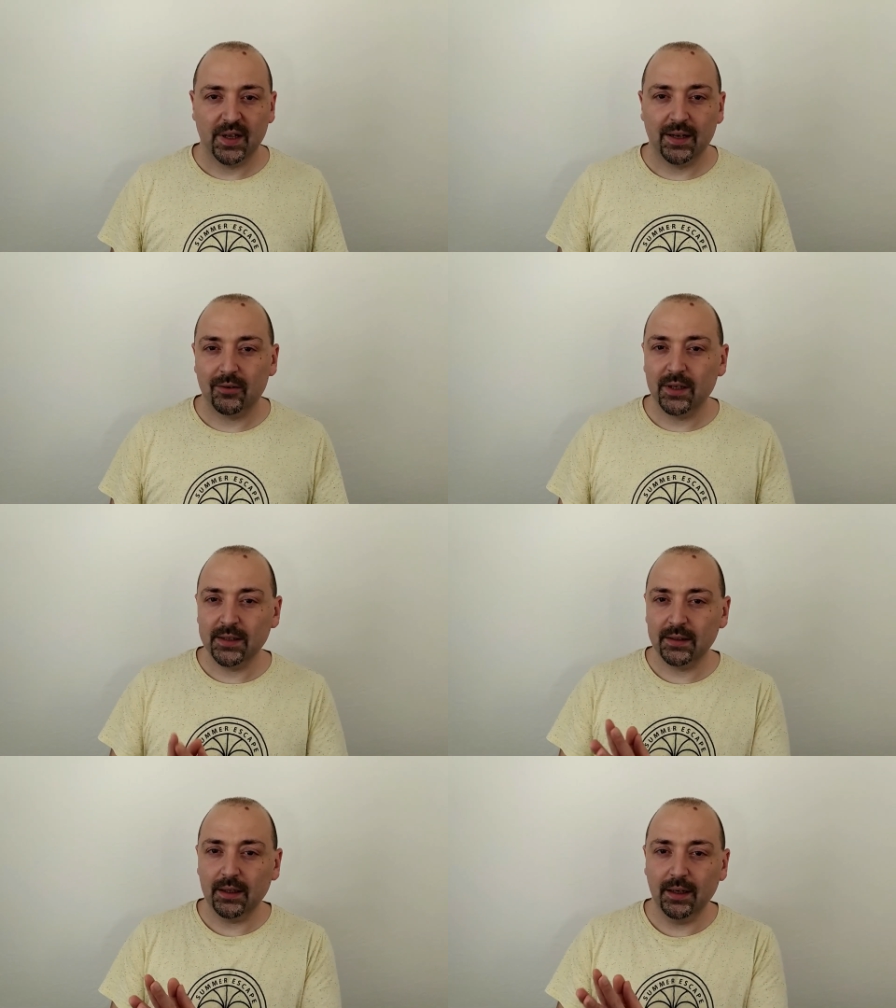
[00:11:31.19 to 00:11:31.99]
Now,
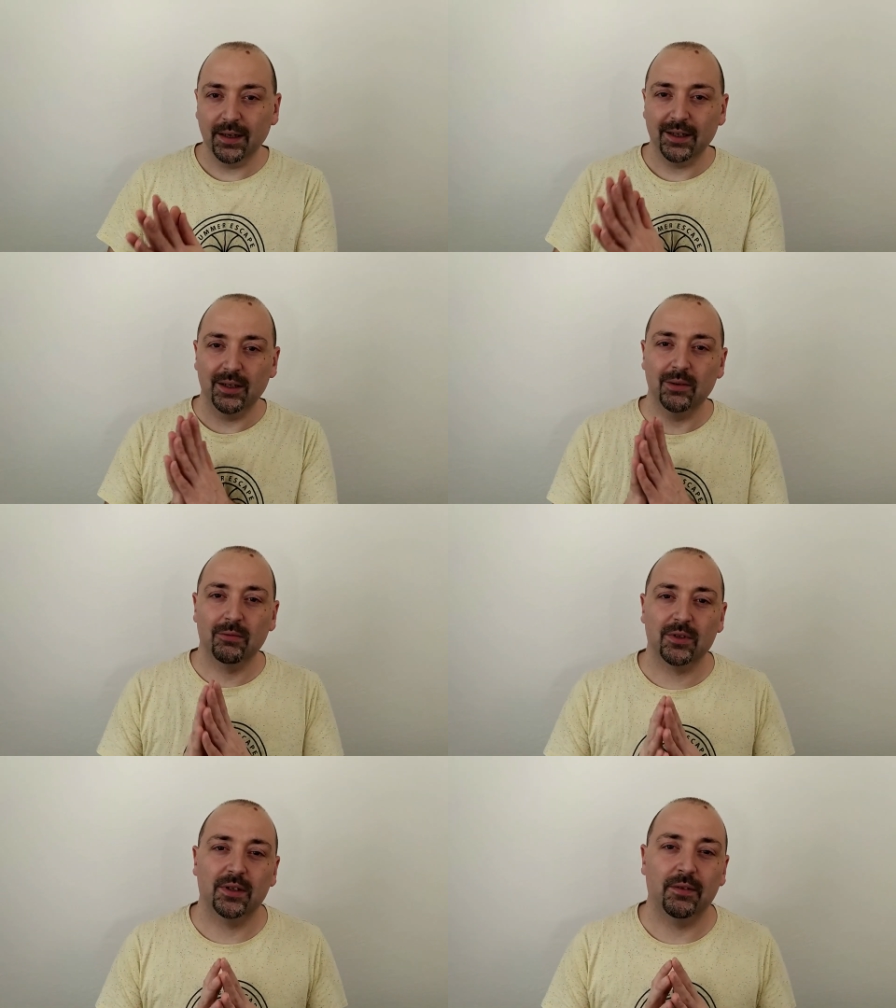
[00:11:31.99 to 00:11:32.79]
let's think
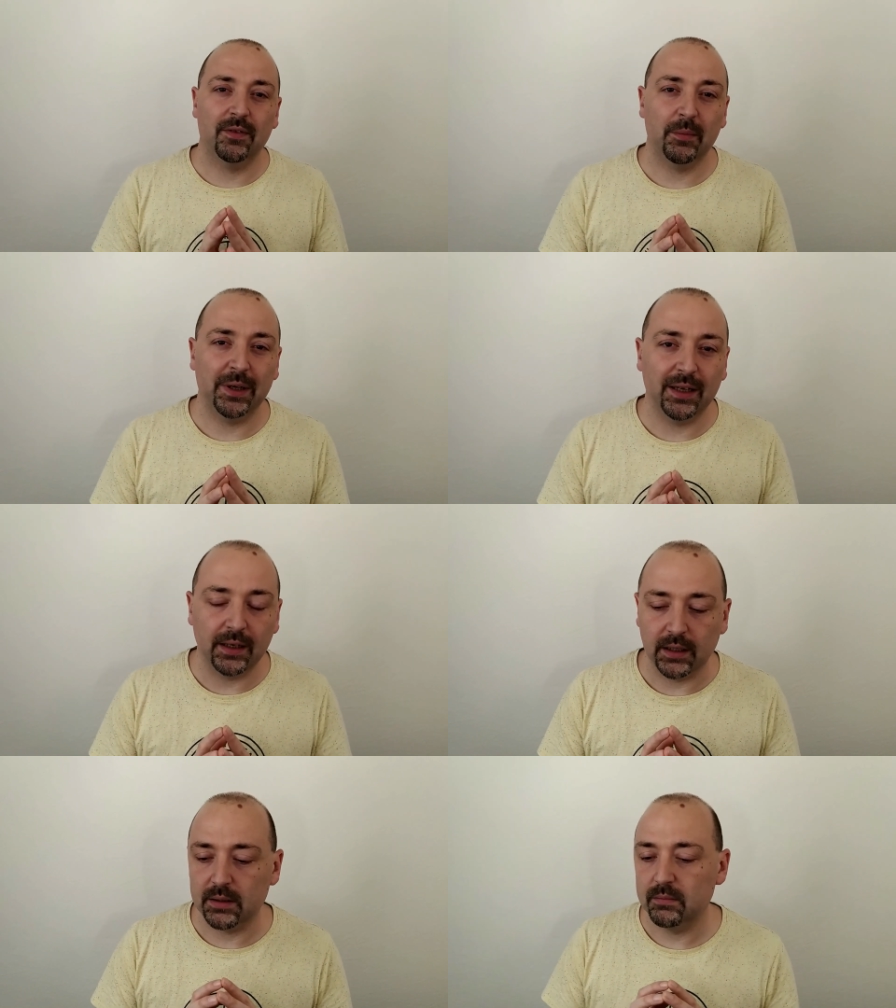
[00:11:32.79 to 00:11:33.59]
what's the family
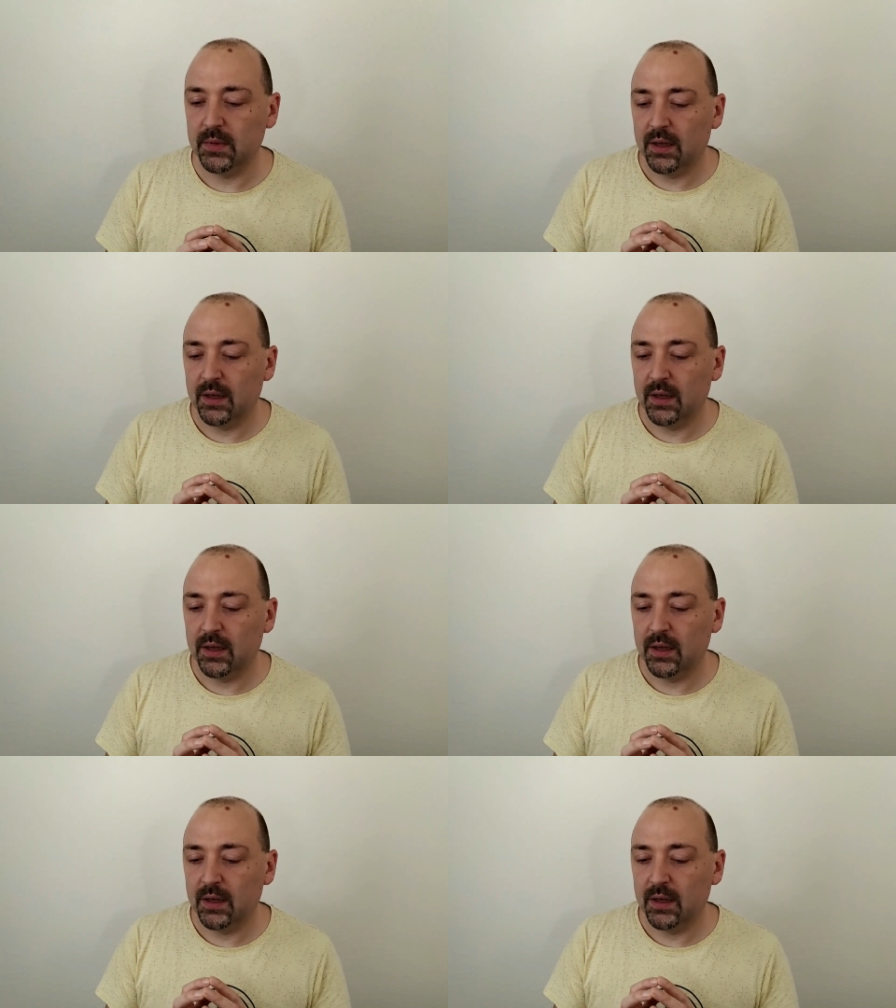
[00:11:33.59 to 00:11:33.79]
income.